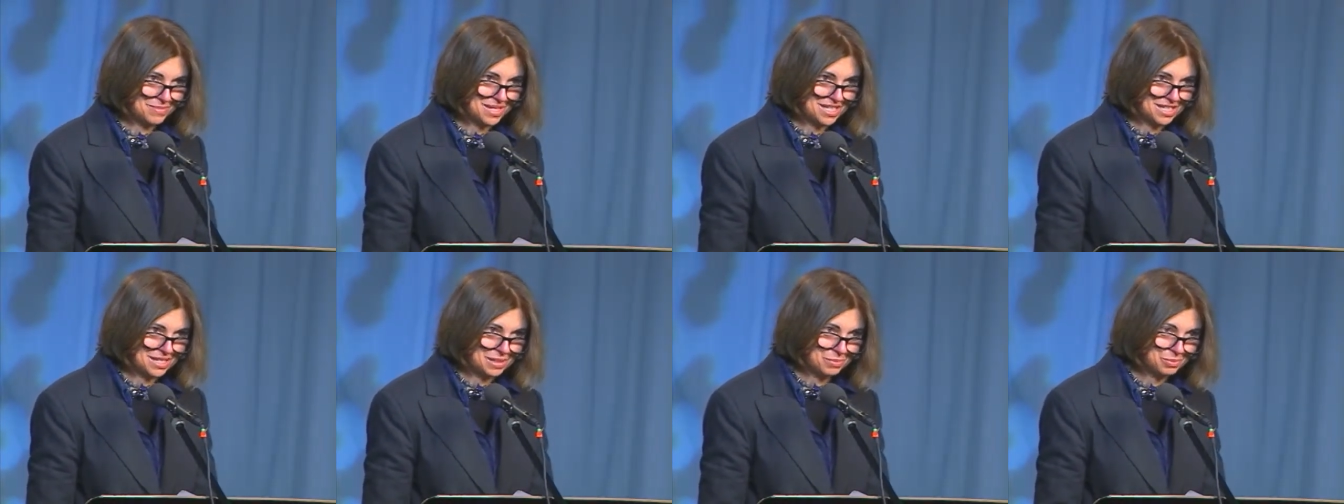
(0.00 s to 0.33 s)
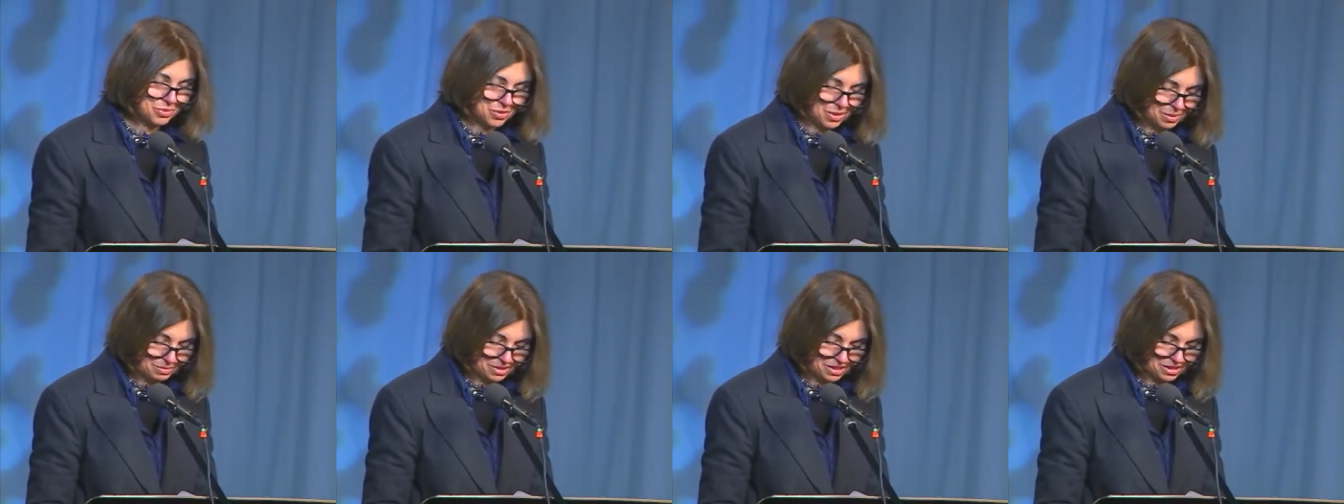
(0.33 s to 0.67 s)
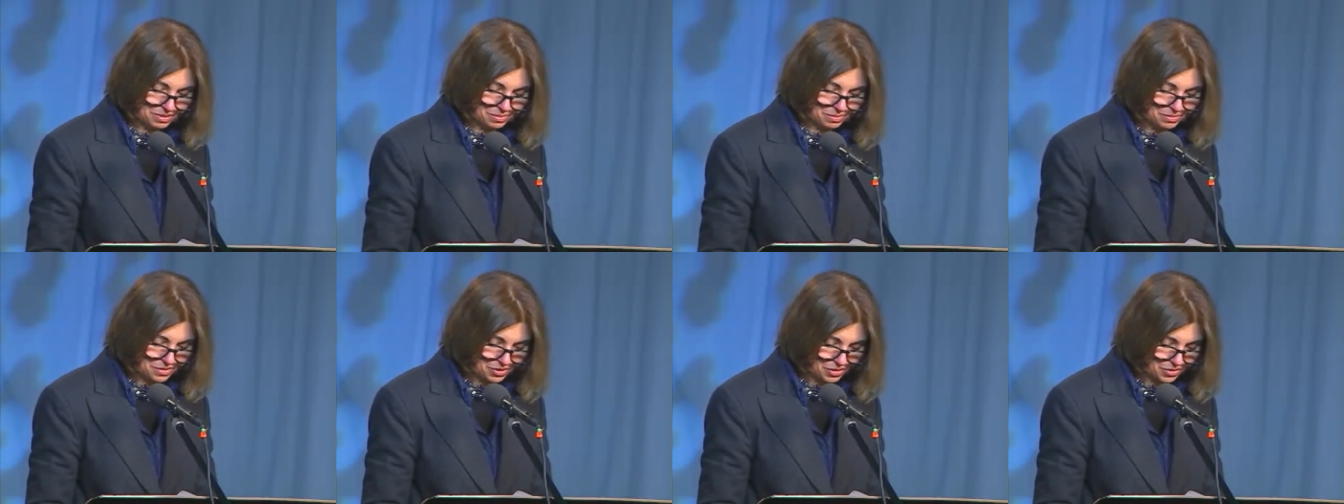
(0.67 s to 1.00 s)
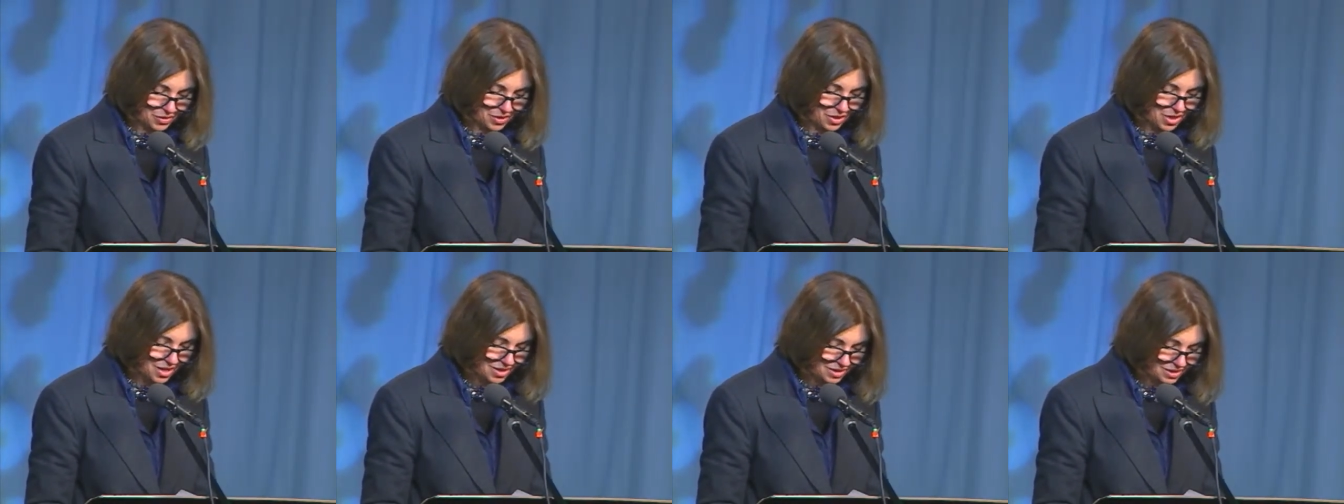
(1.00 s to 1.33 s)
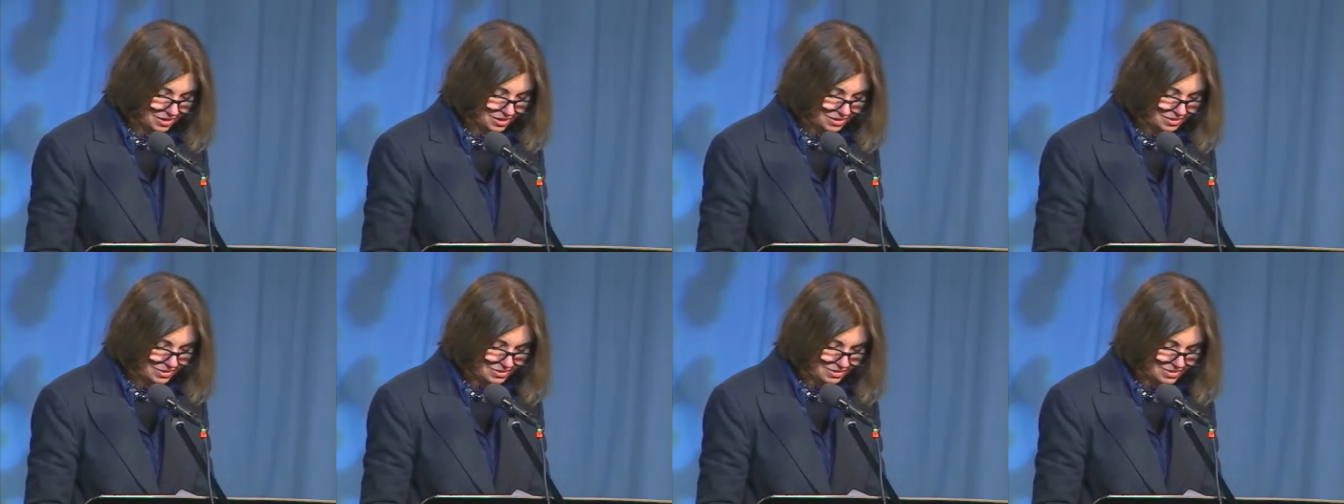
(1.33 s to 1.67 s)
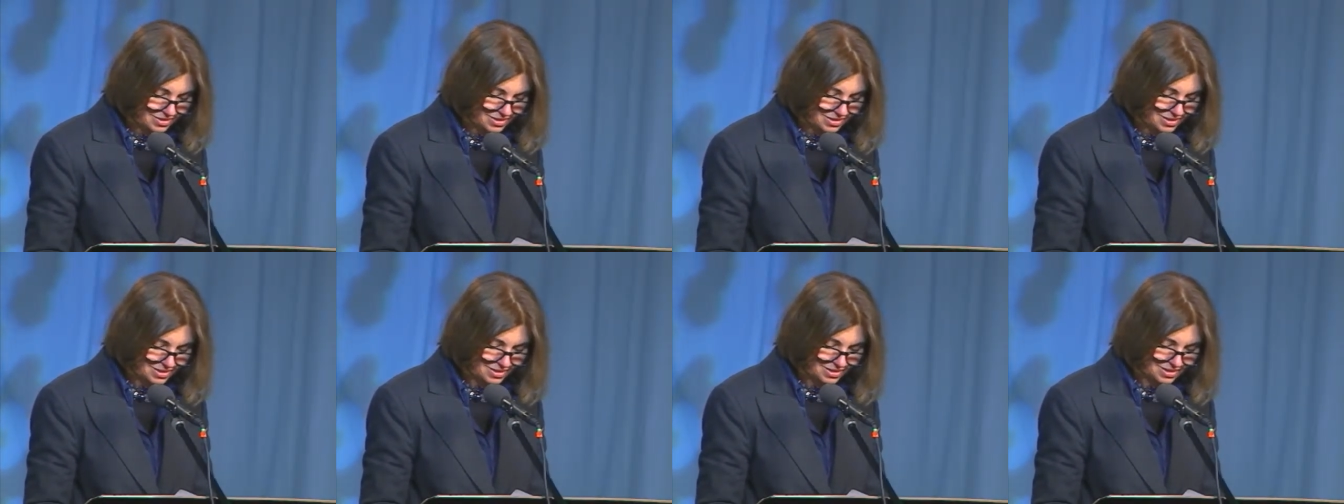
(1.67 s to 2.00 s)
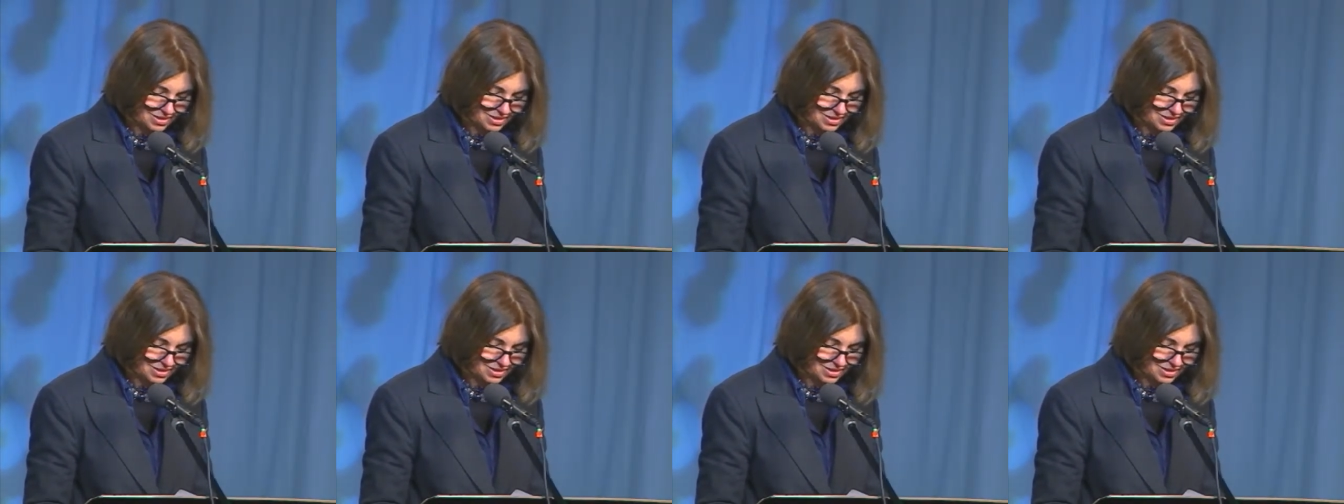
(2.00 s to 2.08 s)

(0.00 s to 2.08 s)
many prominent periodicals.